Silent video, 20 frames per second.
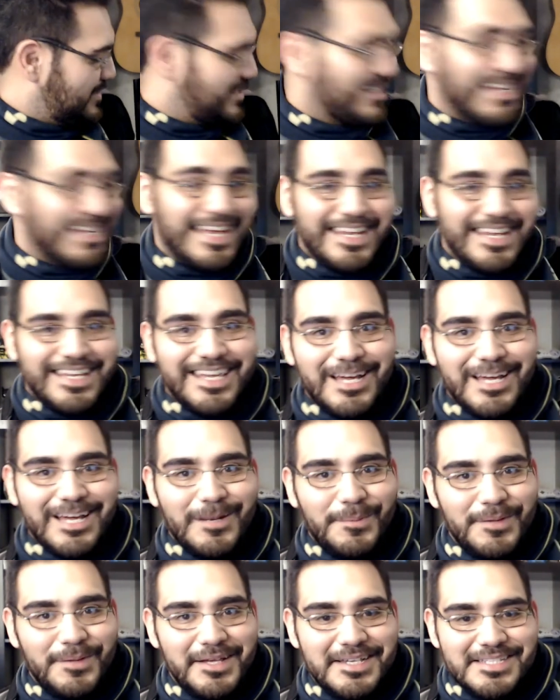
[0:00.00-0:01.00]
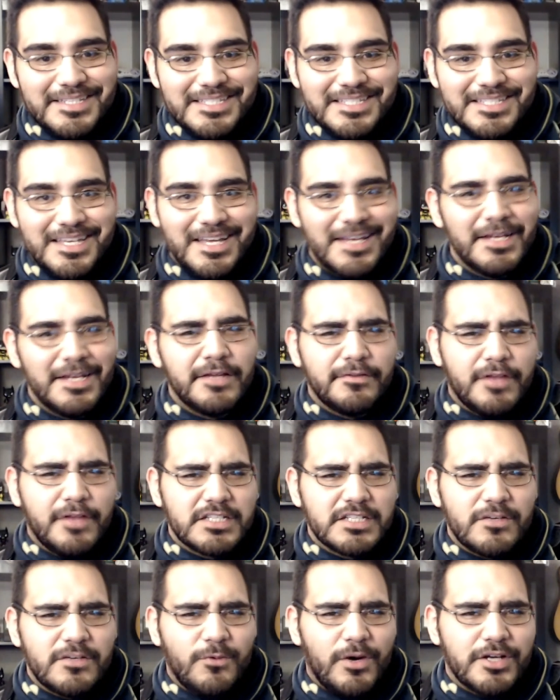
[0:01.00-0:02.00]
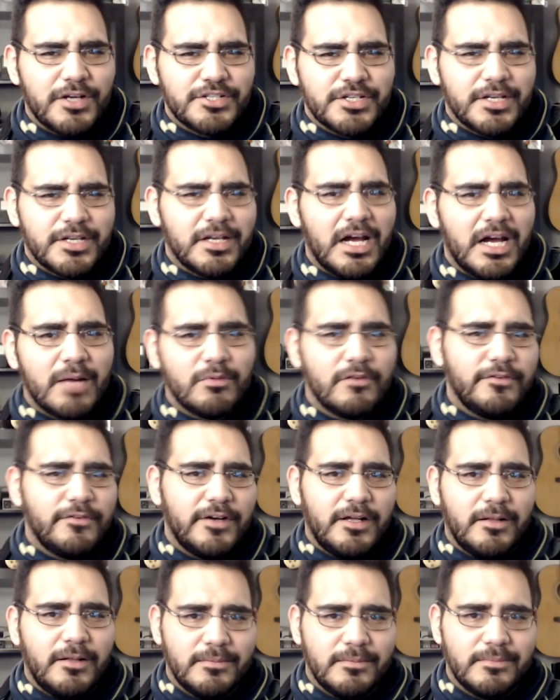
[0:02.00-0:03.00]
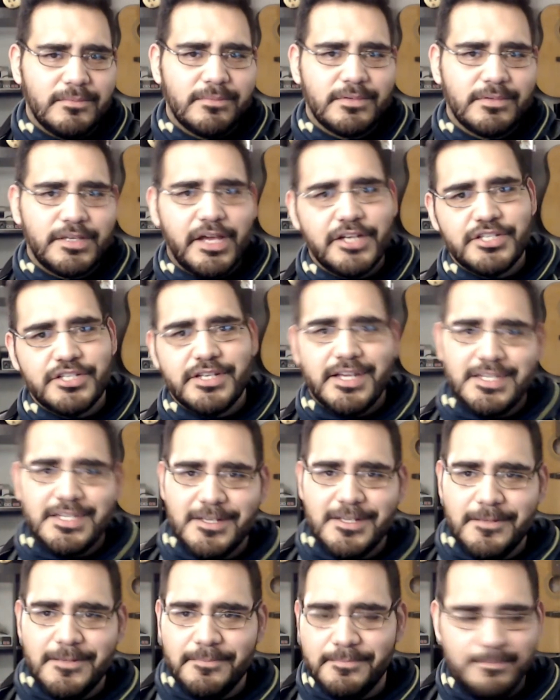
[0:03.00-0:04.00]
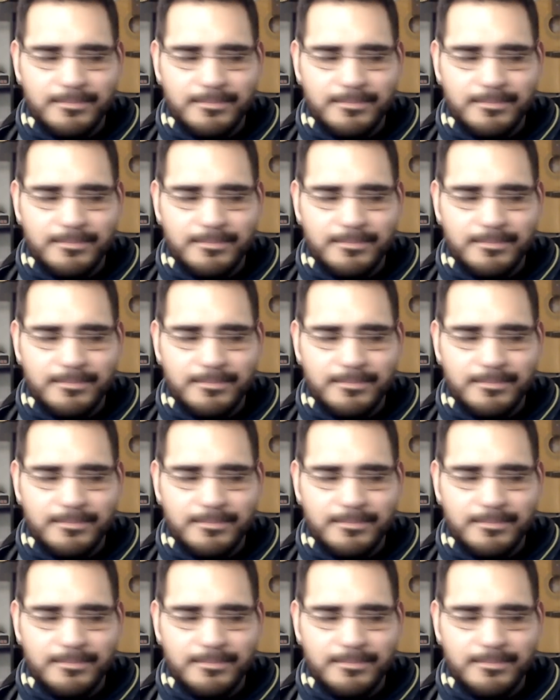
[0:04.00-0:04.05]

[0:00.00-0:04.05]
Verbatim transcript: at A Geek Out of Place. Thanks for watching. I'm Ravel. Catch you next time.